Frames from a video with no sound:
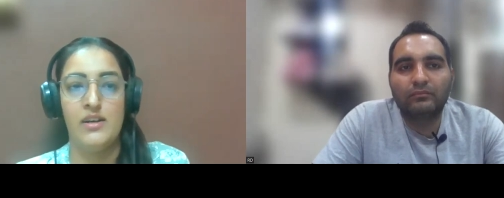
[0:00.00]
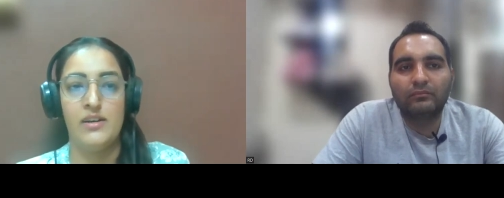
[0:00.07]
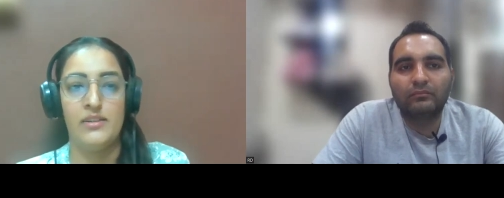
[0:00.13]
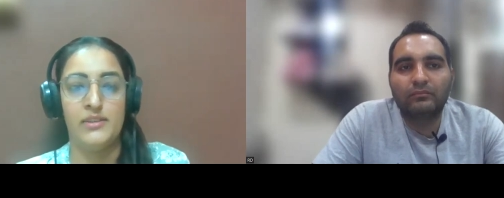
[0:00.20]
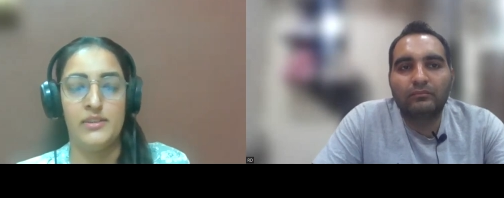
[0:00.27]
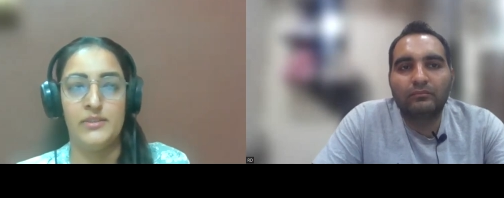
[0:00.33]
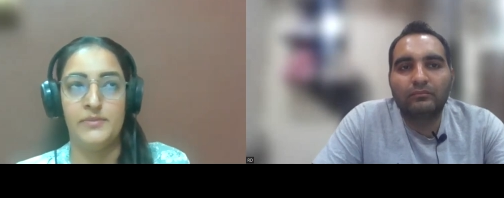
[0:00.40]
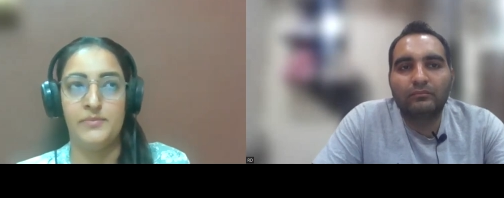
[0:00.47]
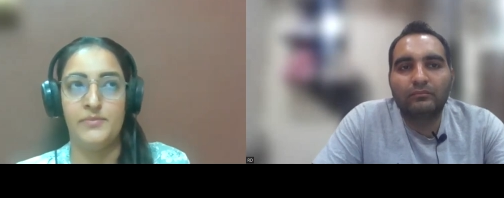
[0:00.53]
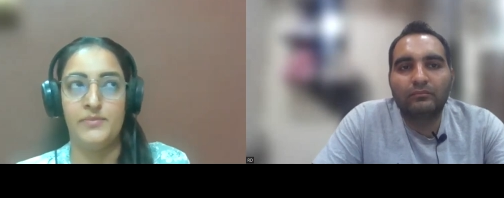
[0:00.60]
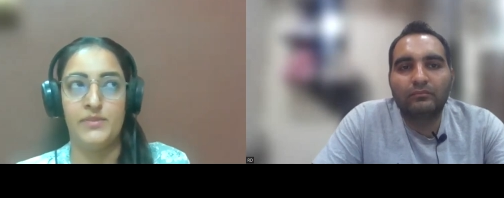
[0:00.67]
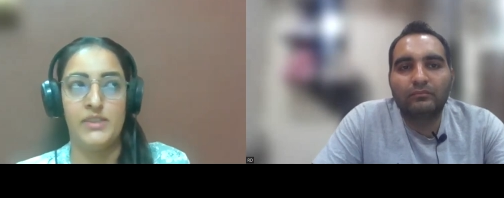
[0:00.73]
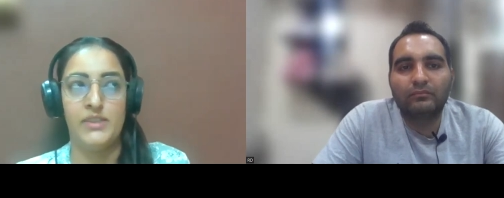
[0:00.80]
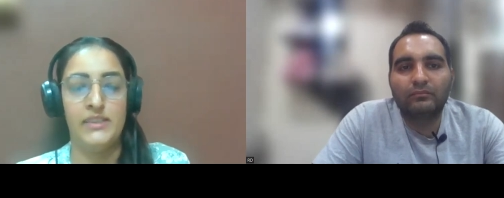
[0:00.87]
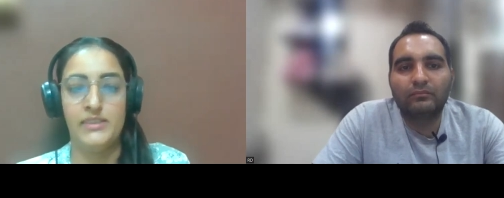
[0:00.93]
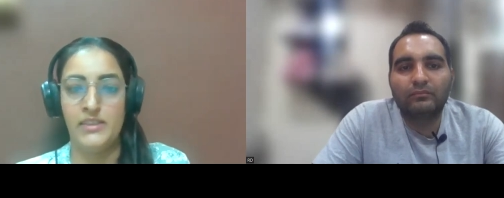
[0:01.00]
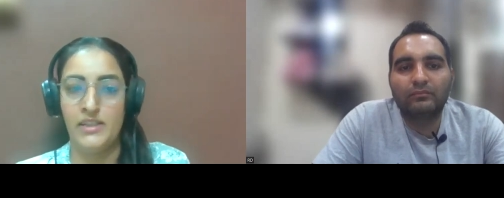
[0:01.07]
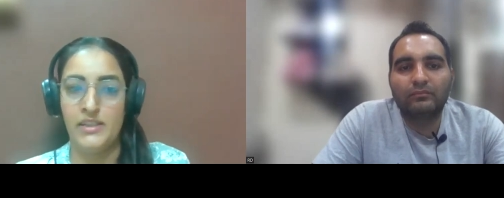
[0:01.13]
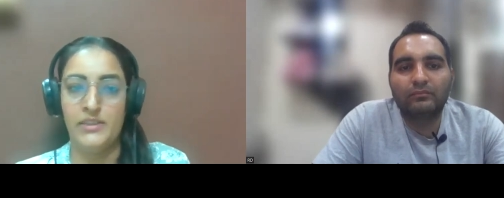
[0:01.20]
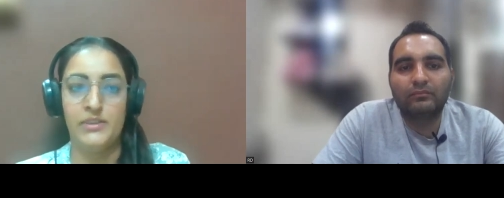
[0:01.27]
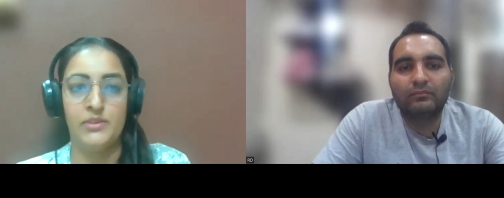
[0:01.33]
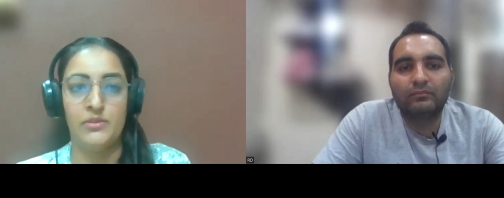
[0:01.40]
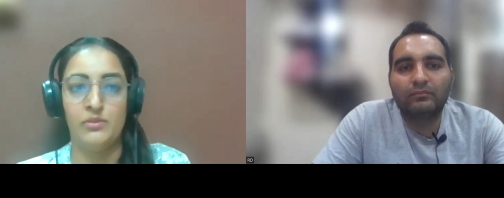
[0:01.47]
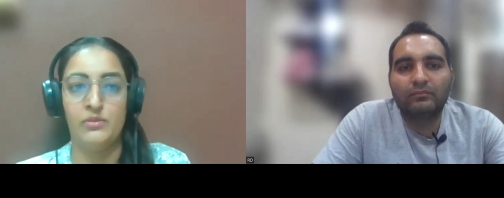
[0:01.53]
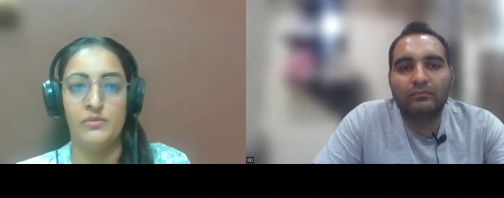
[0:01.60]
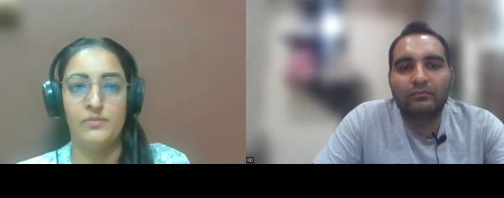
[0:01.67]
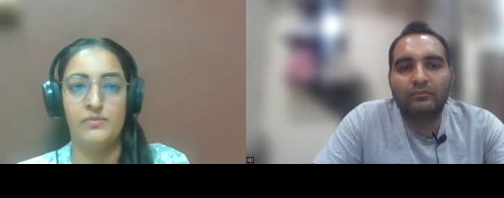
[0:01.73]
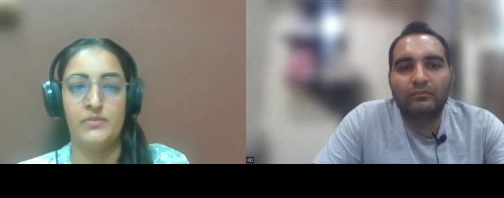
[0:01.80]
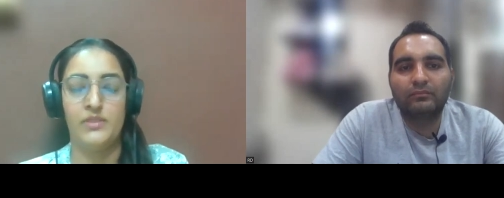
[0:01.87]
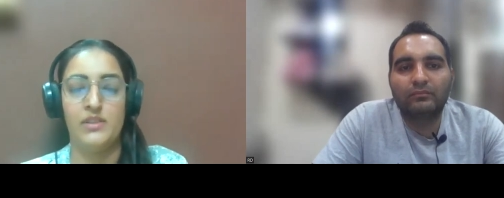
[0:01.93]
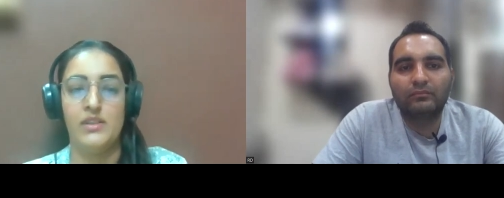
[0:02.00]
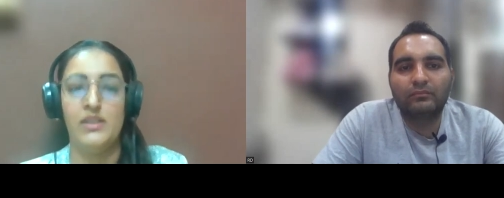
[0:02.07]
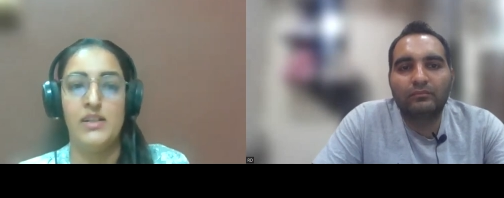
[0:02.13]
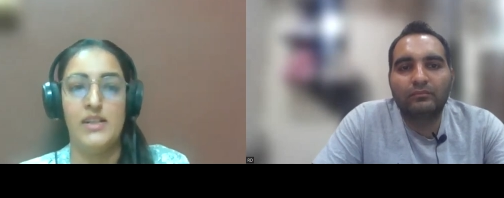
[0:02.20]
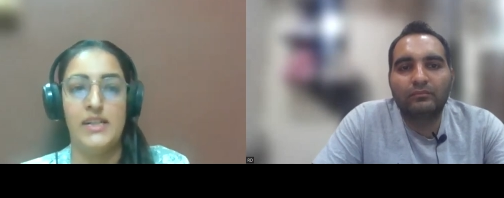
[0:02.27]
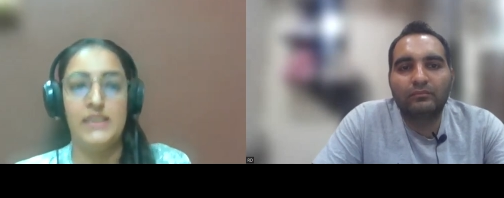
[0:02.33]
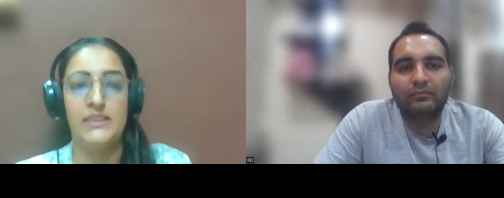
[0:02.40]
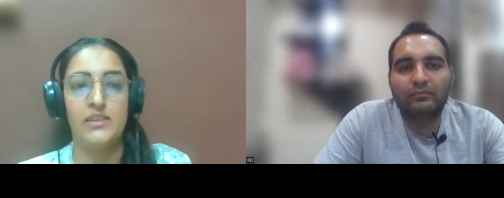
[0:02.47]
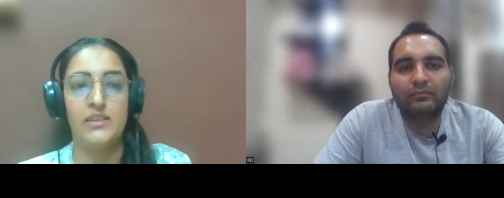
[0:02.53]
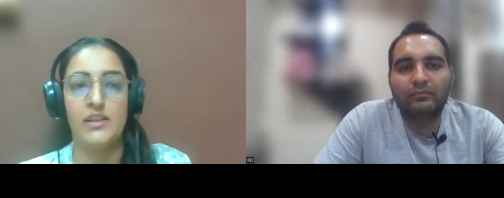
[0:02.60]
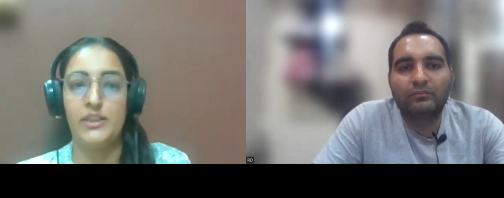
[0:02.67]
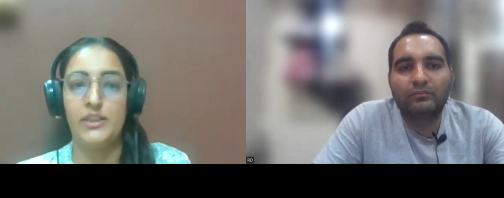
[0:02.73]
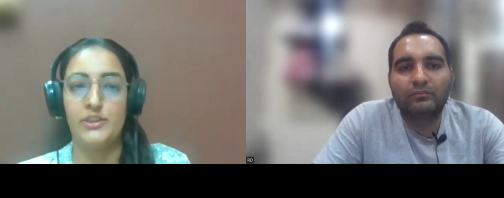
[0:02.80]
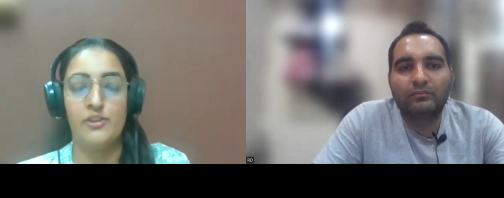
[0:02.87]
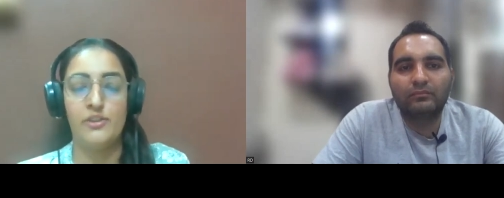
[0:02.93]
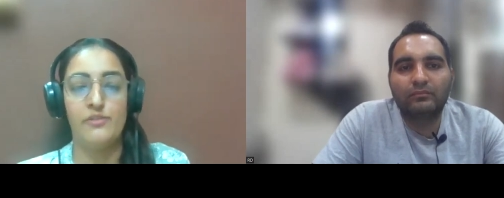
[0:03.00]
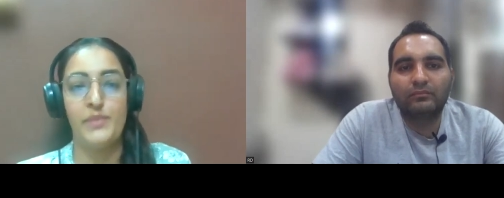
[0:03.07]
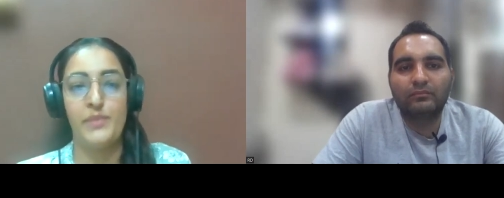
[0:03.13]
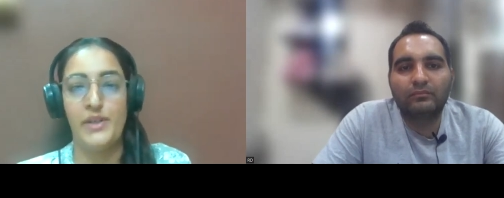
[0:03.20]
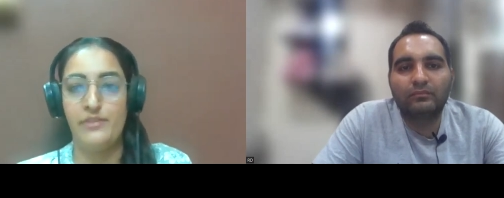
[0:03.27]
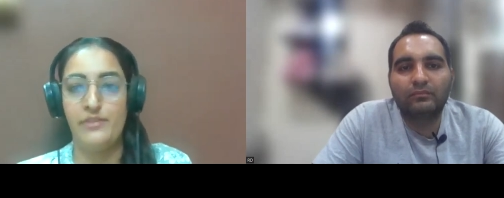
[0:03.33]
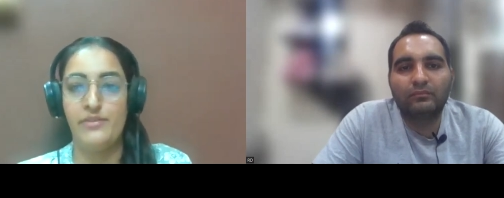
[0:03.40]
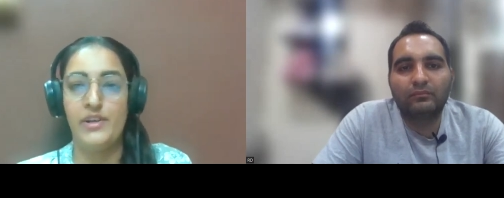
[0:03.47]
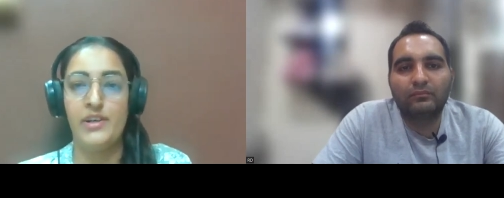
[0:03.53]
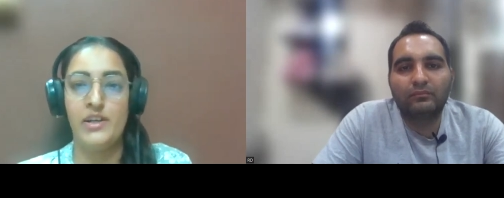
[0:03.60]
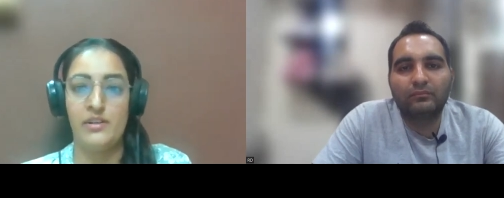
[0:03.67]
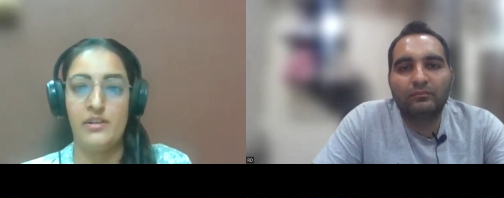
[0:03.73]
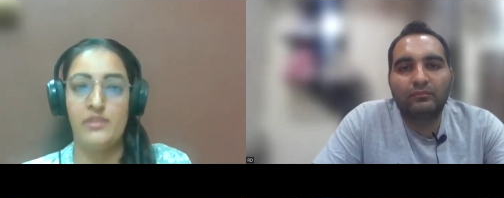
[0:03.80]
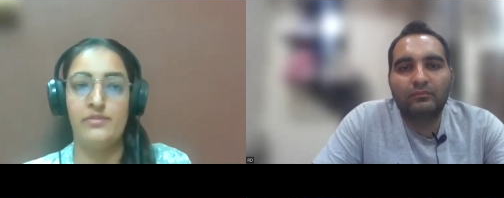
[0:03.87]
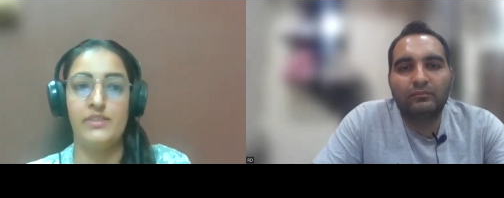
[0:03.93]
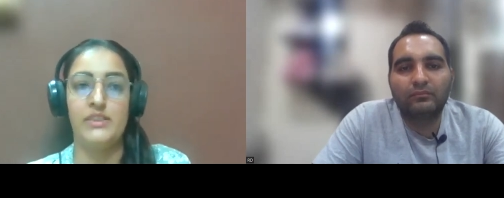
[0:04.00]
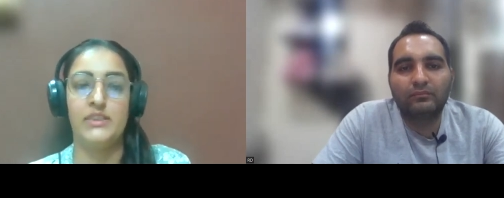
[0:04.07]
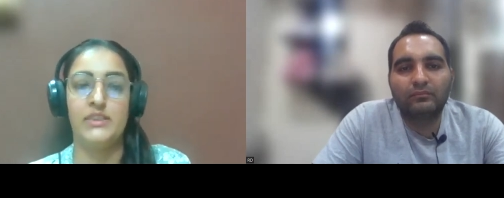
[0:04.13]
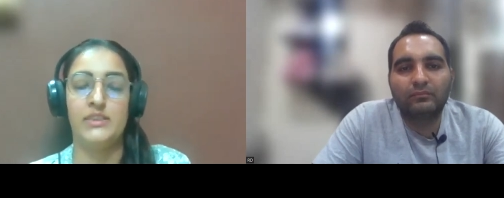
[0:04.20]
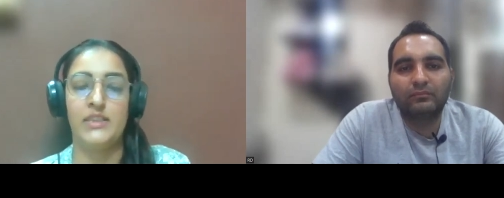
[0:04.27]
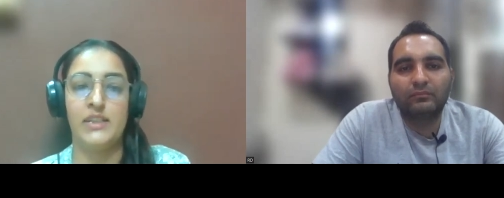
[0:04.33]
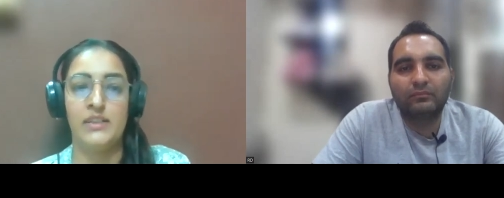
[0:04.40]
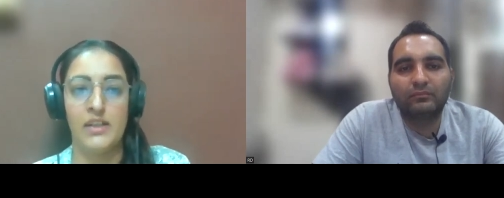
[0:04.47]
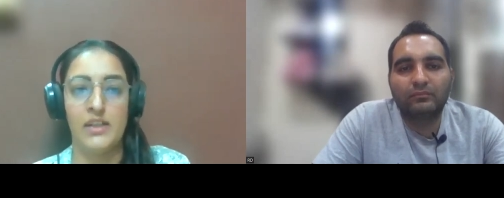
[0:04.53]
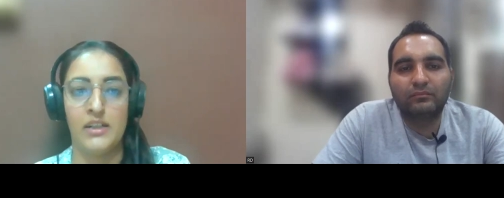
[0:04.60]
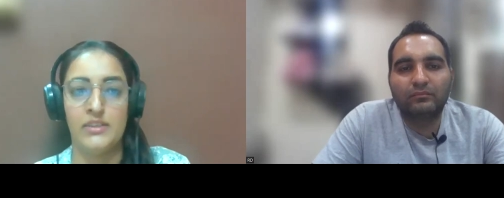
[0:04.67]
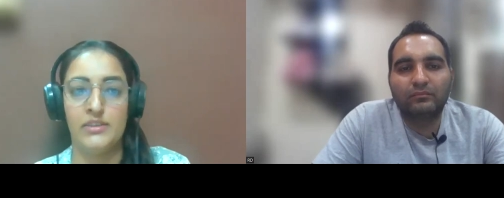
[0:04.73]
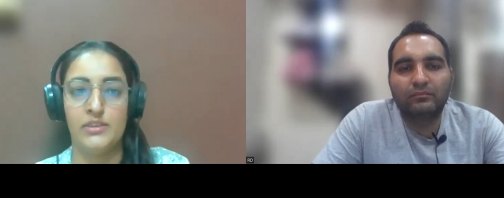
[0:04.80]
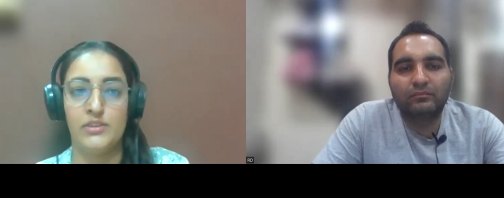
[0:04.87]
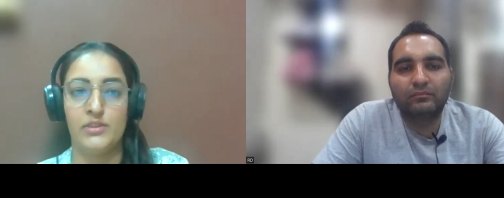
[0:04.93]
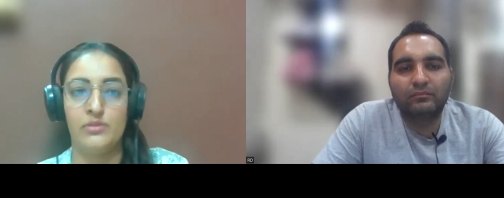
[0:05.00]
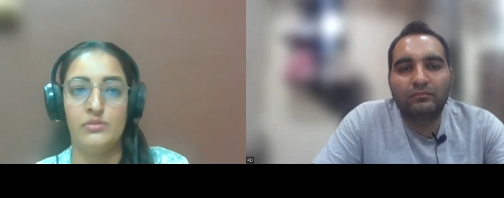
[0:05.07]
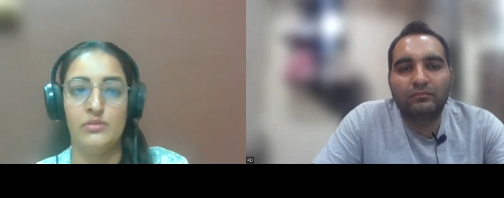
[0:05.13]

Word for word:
Speaker 1: uh, easily. So it's a collection of predefined interfaces and classes.